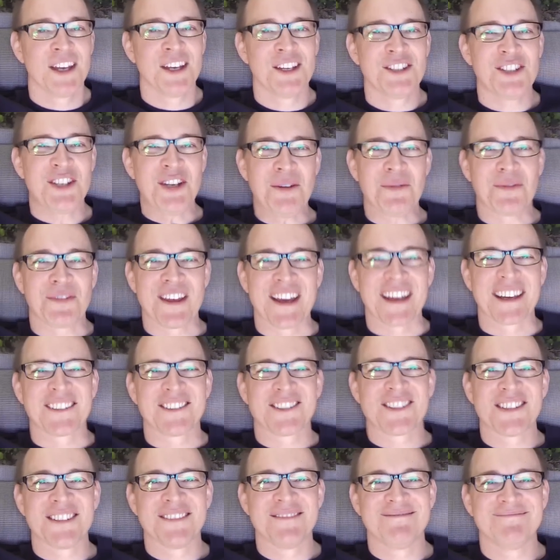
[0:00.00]
Two
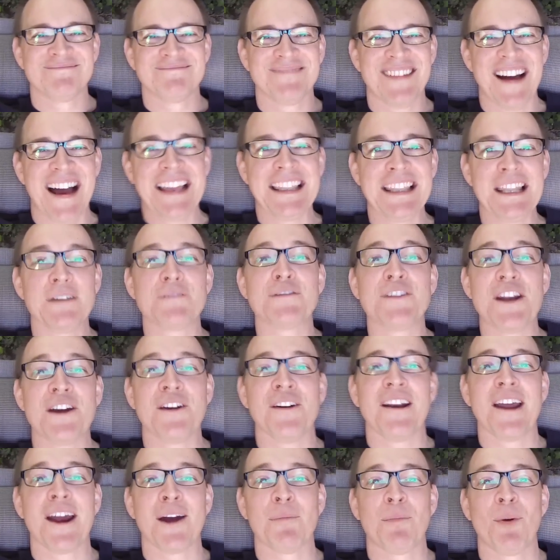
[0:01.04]
things. I live near
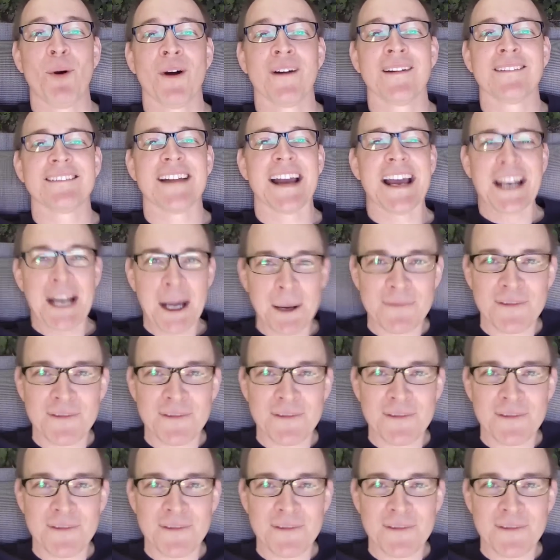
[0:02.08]
an airport, and I'm